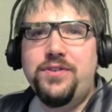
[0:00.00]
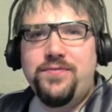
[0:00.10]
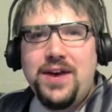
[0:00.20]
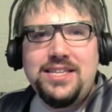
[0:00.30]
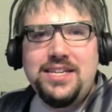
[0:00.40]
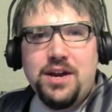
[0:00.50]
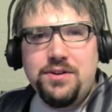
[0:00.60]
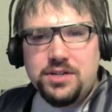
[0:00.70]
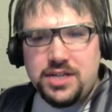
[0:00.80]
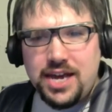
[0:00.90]
to fight the
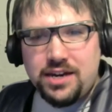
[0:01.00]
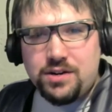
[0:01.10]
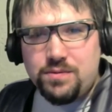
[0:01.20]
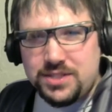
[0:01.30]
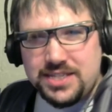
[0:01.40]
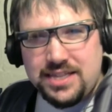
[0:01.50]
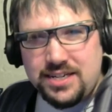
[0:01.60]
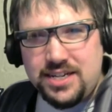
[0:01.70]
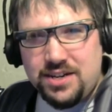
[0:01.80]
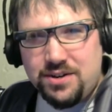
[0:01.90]
Undertaker? Was that
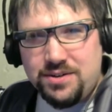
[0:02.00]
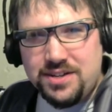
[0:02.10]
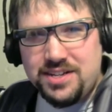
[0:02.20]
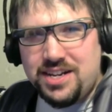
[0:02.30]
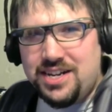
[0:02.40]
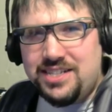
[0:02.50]
the deal? Yes.